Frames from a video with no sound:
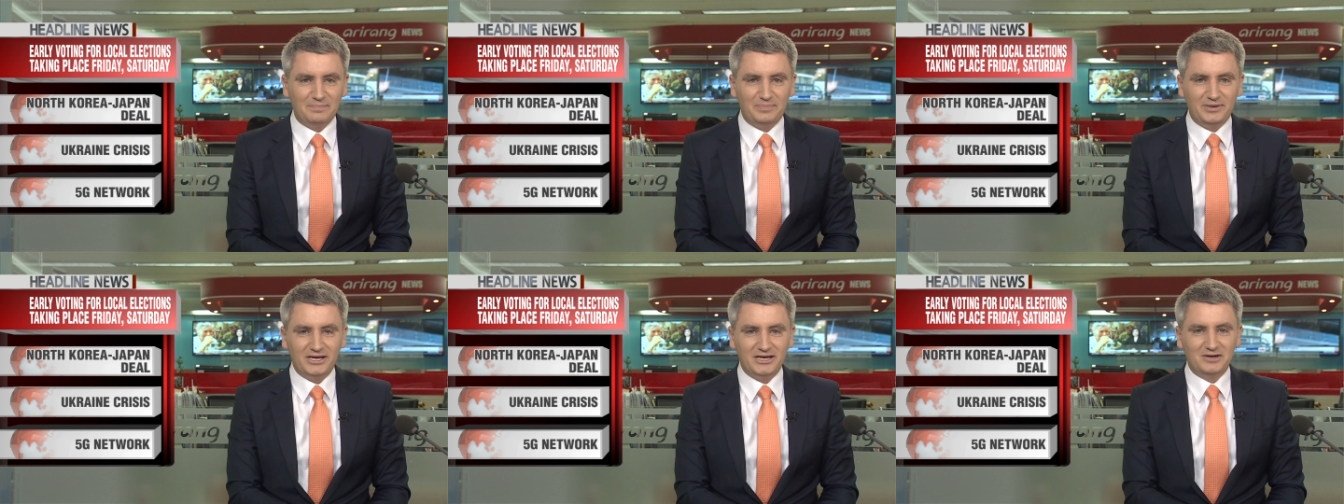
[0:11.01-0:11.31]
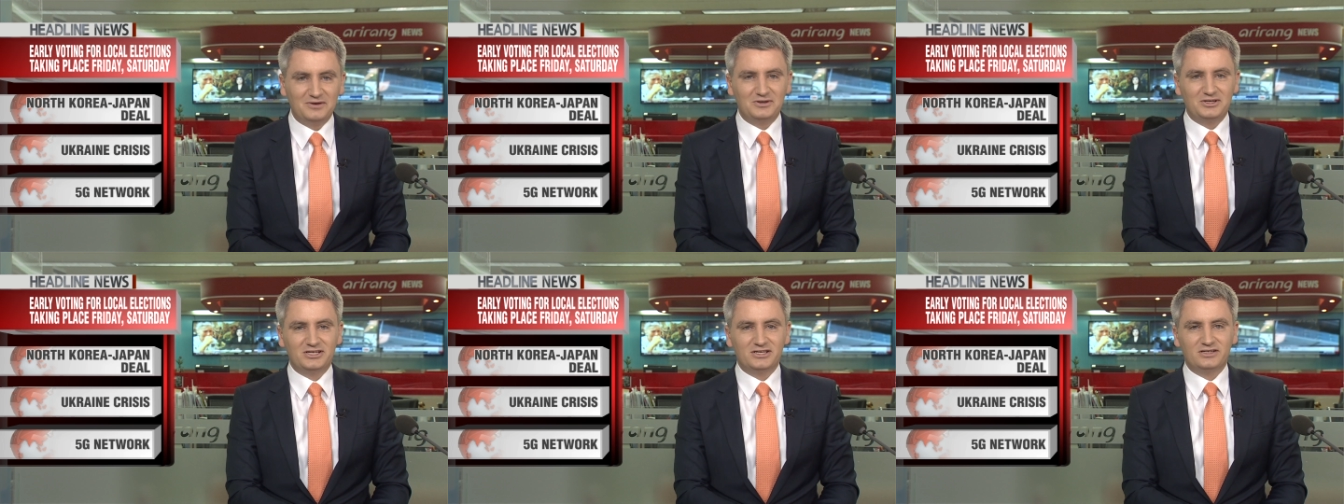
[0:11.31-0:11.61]

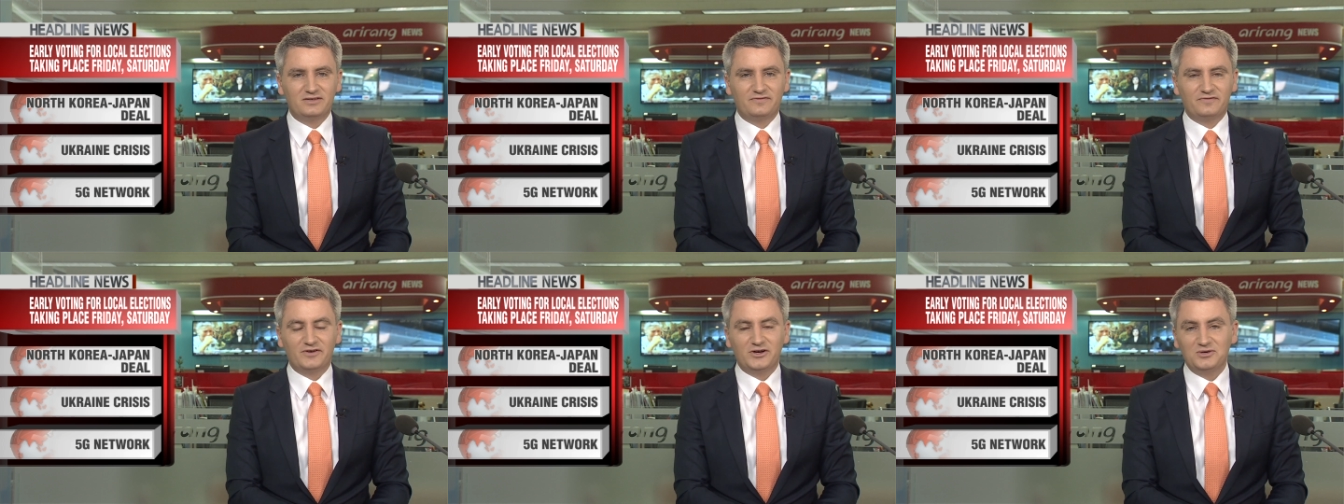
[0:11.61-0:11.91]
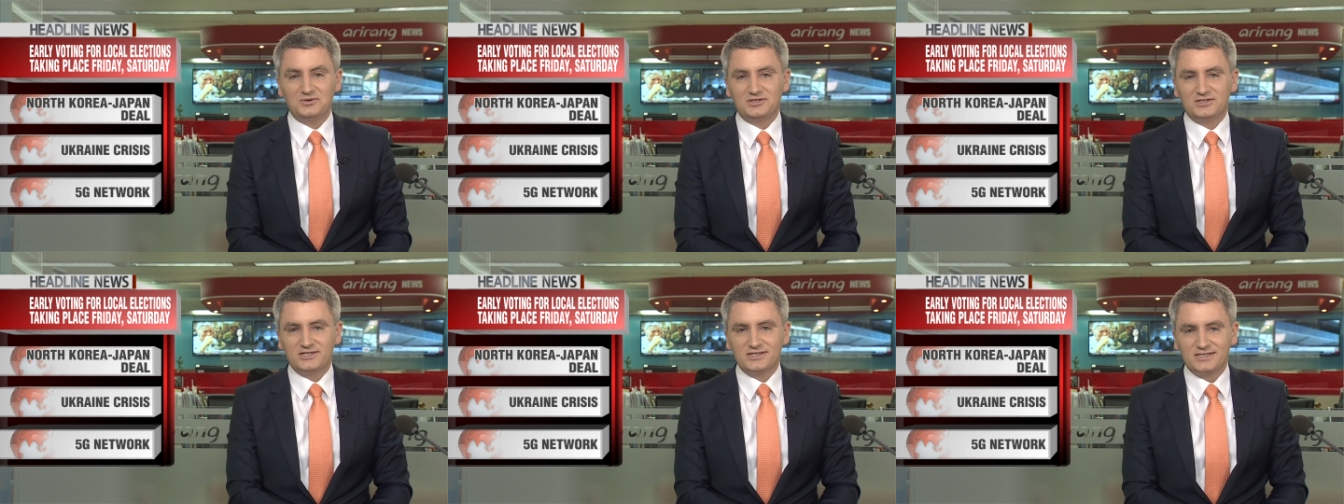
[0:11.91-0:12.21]
period.
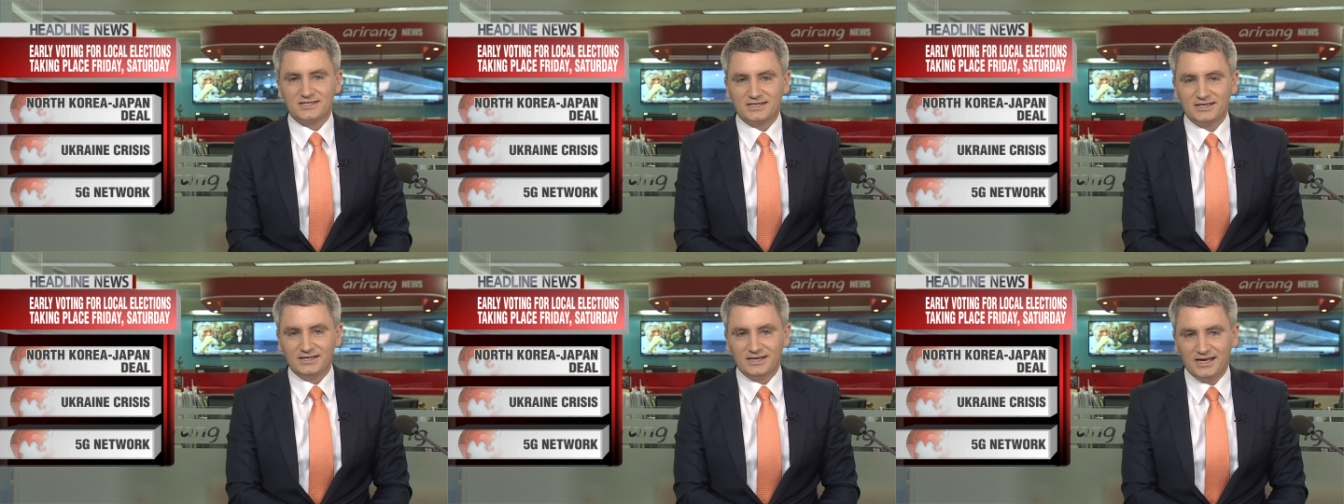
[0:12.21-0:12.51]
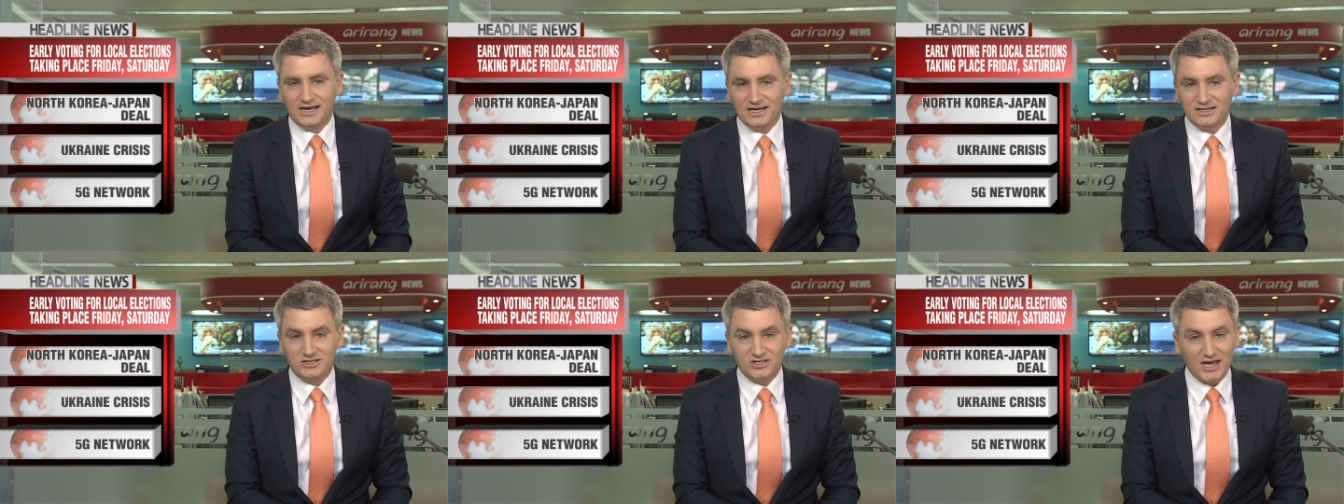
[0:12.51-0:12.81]
Voters can
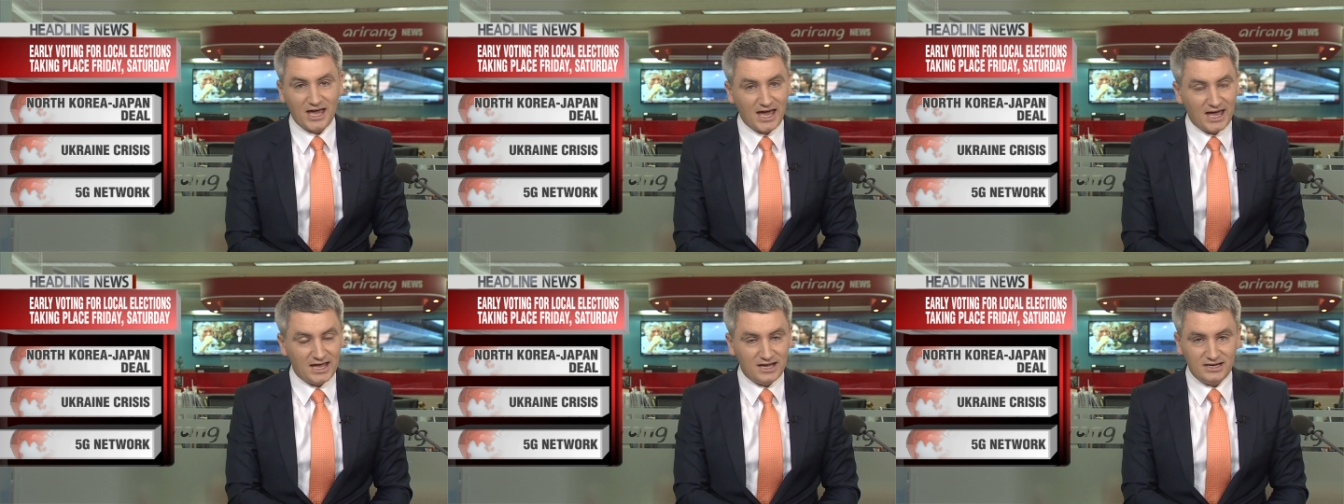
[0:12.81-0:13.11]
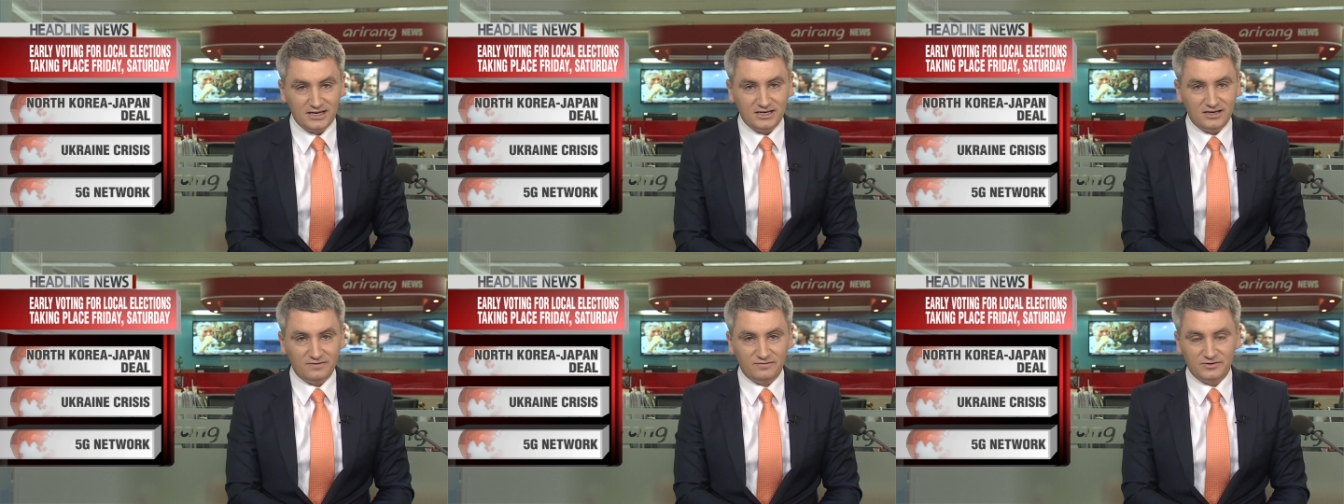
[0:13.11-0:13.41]
head to
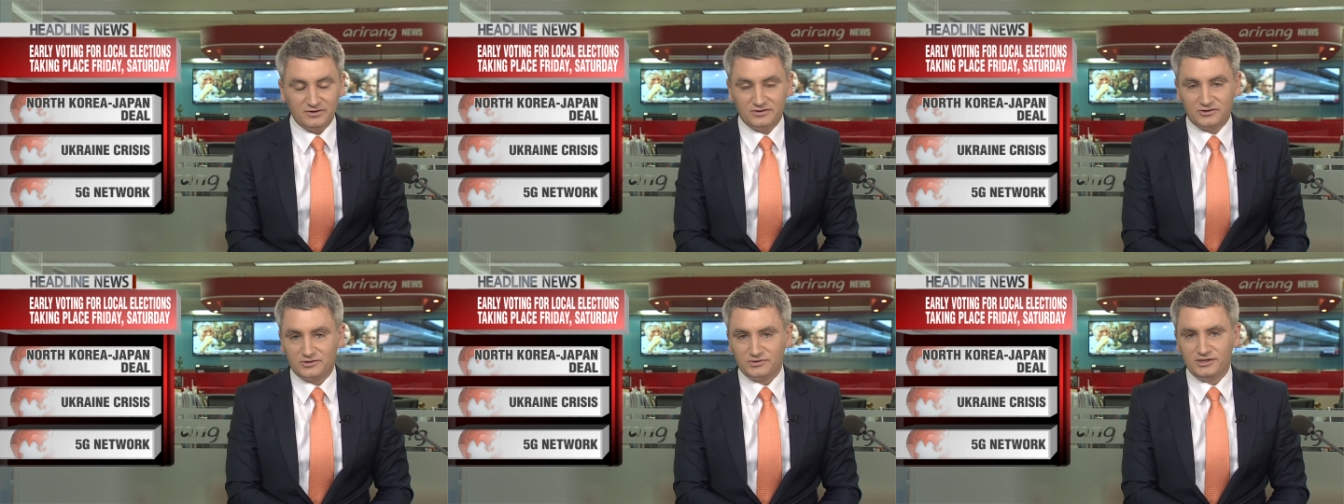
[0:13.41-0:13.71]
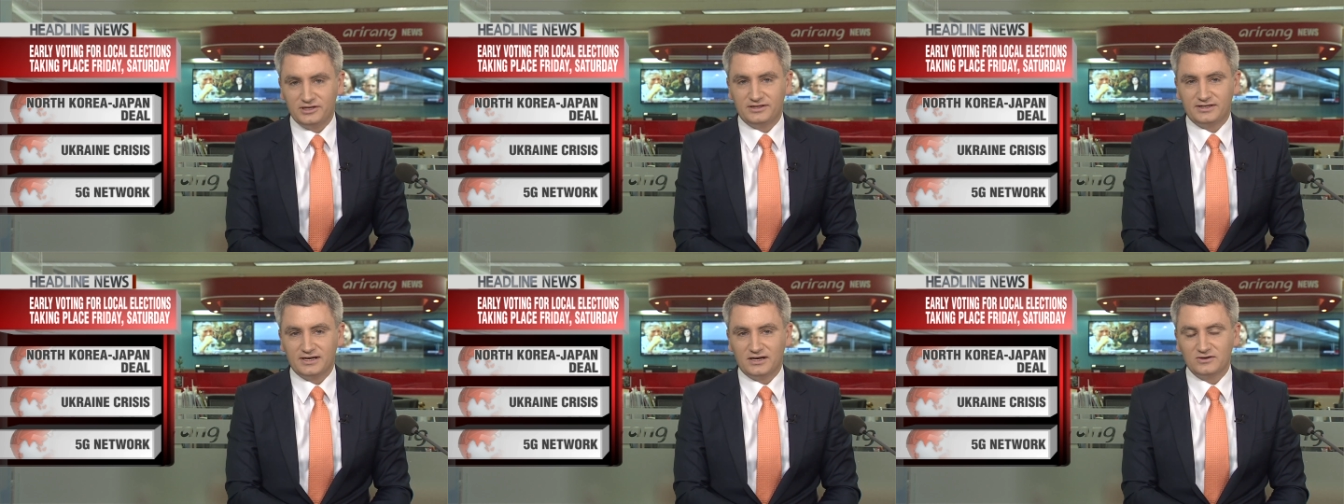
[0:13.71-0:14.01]
any of the
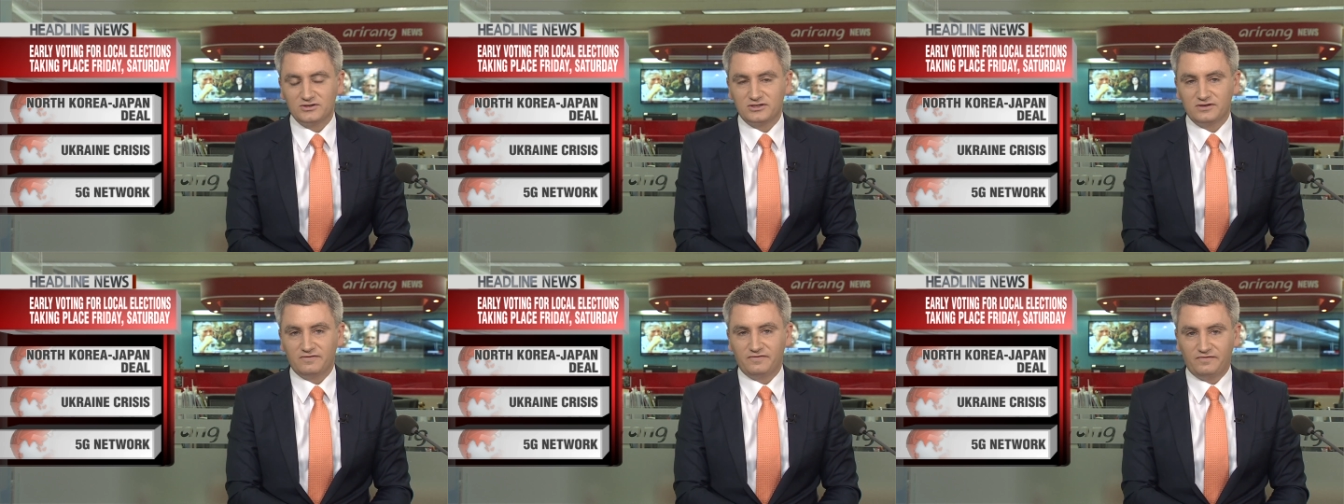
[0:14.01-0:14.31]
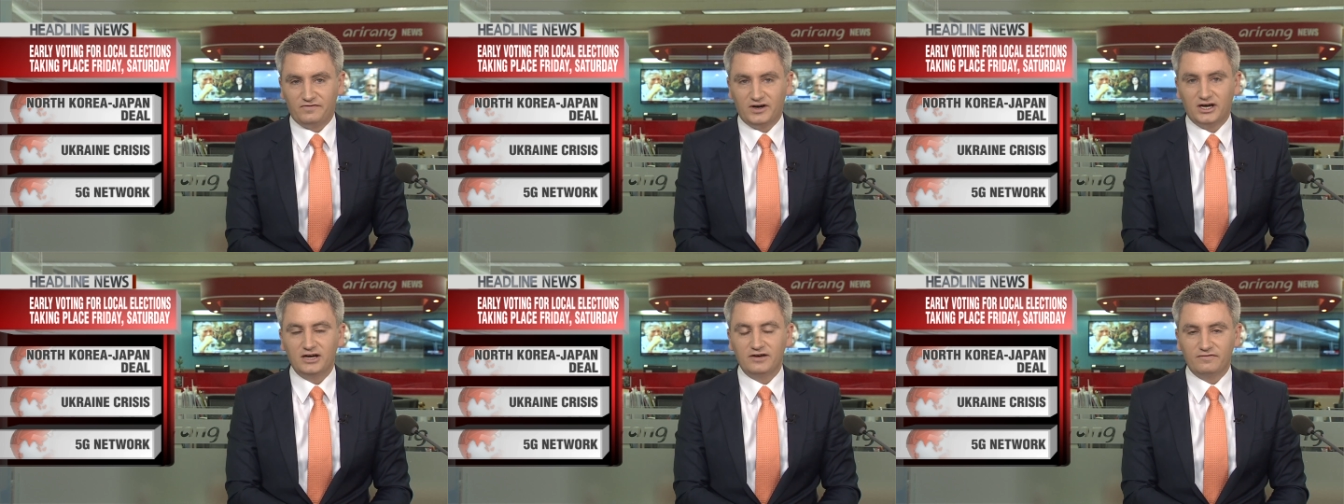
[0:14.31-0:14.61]
three thousand
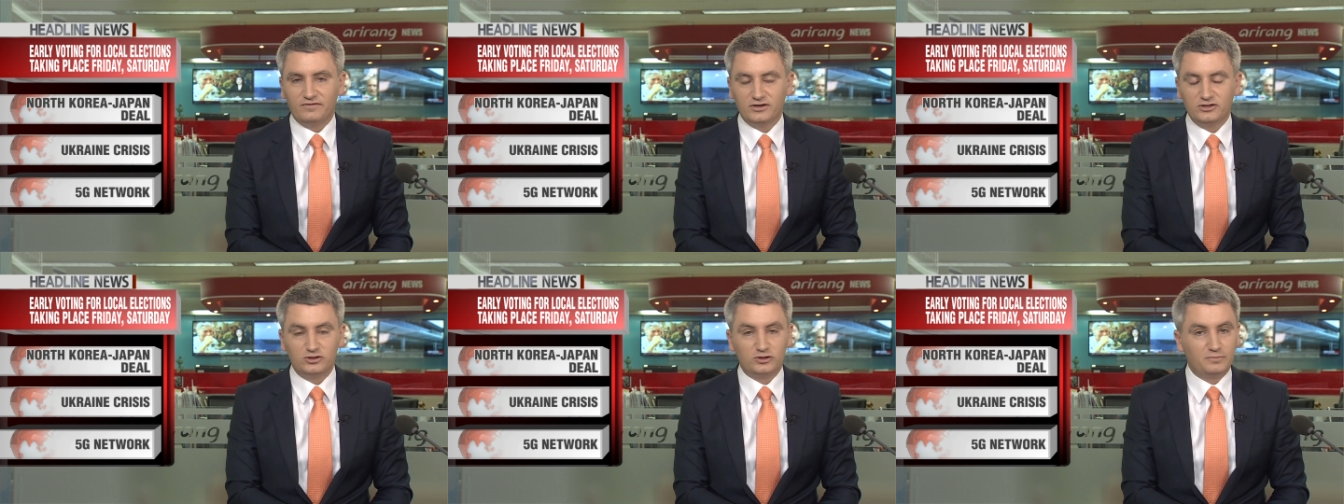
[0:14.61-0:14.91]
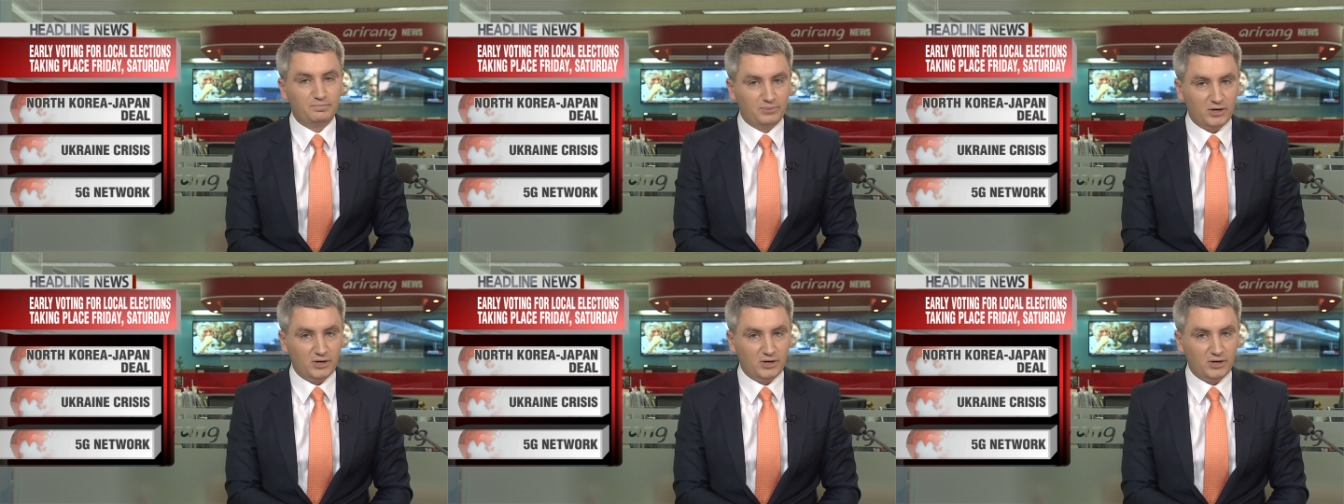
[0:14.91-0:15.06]
five hundred